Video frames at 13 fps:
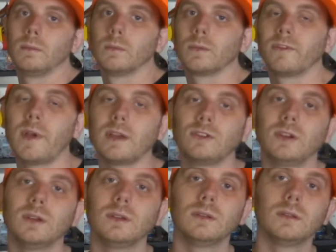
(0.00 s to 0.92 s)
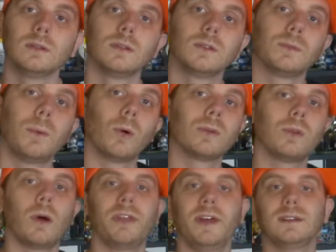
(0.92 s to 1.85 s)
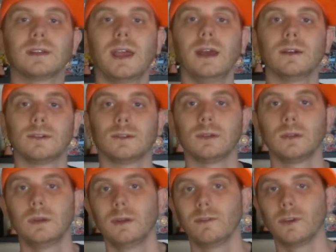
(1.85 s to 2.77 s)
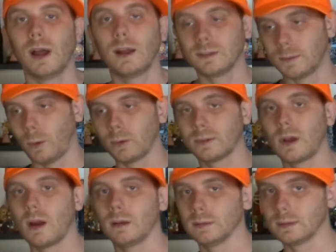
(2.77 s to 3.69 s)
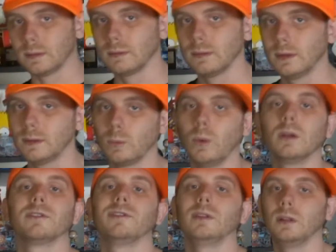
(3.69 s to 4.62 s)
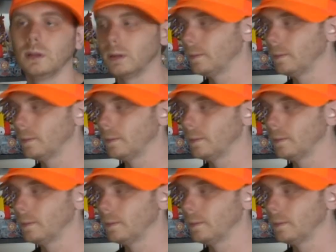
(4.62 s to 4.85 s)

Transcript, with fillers: Professional Sports Authenticators for non-sports cards. It's wonderful.